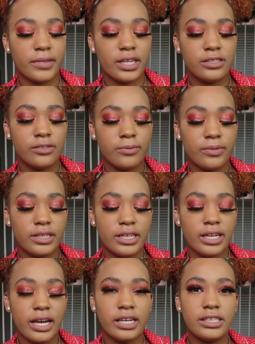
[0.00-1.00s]
it's a really
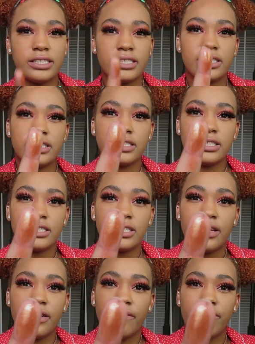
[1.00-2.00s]
nice
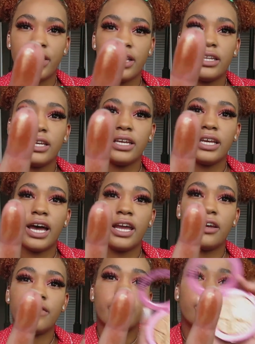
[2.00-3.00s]
feeling,
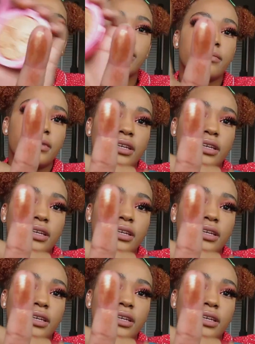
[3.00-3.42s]
kind of um,